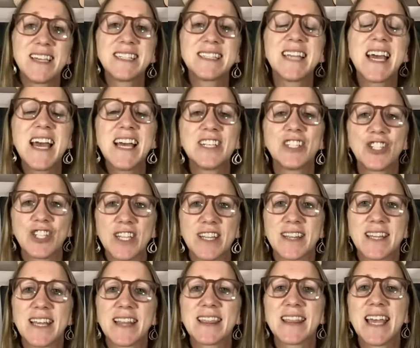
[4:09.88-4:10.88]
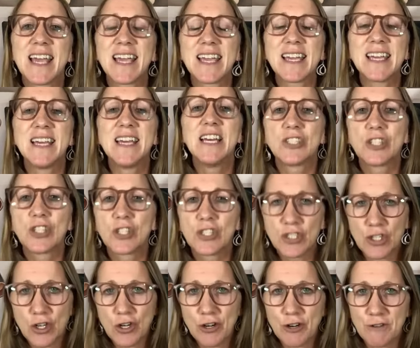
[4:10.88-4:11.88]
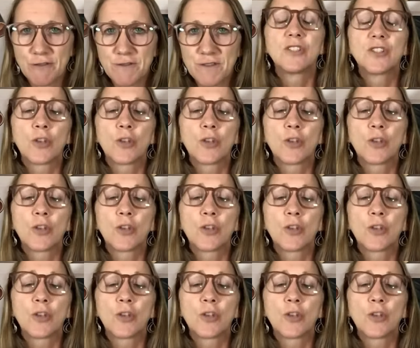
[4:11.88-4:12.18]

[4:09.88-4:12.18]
the attention that they deserve.